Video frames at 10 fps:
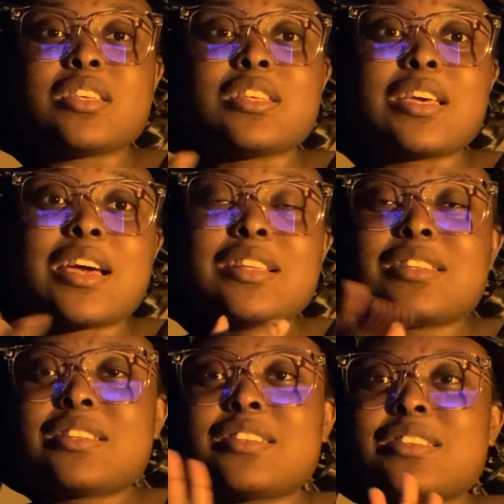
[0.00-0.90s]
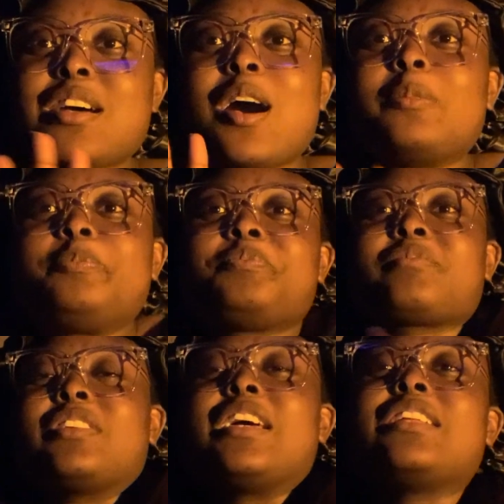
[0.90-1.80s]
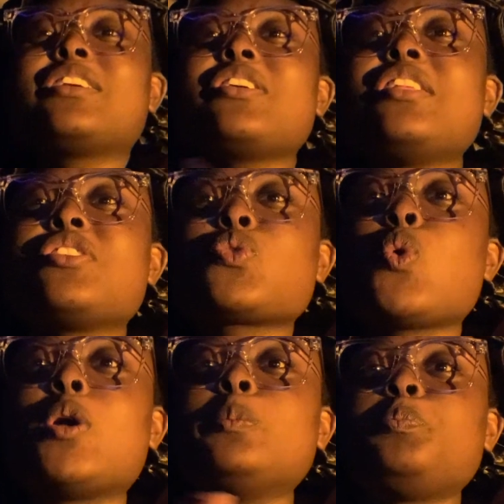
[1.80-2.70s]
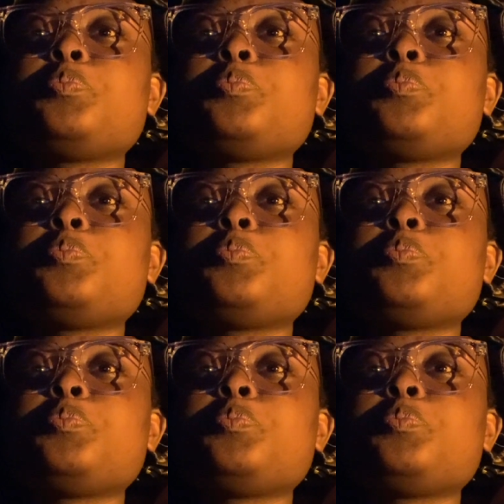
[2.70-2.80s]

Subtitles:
You get stop. Like, literally this quote.